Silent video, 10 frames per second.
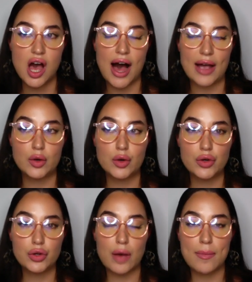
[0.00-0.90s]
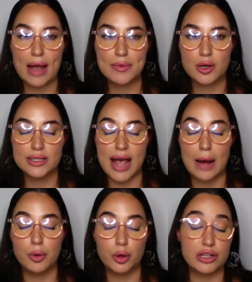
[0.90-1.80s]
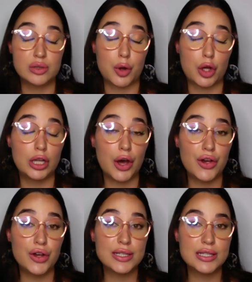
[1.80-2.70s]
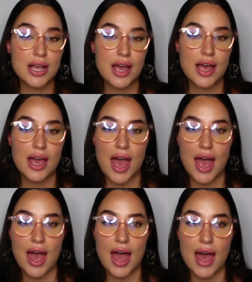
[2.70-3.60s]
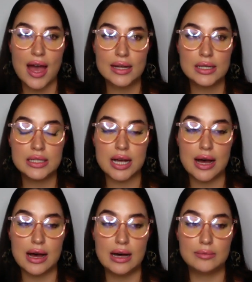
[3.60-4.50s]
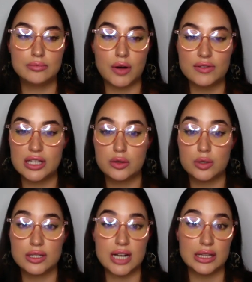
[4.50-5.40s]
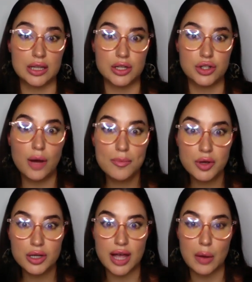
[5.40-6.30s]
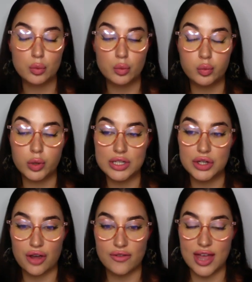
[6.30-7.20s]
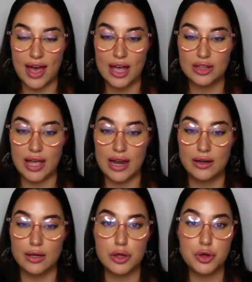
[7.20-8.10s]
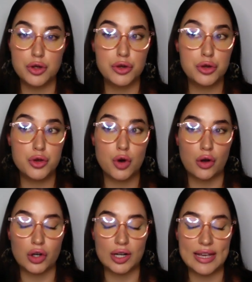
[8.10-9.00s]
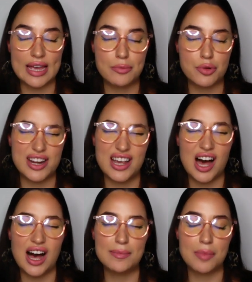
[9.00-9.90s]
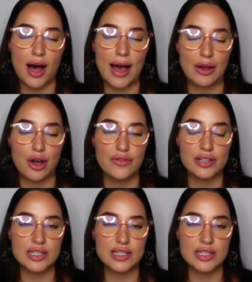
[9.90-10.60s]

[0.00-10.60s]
I couldn't go back because our borders were closed, and obviously couldn't start the job because I wasn't over there. And then New York got hit pretty hard by COVID.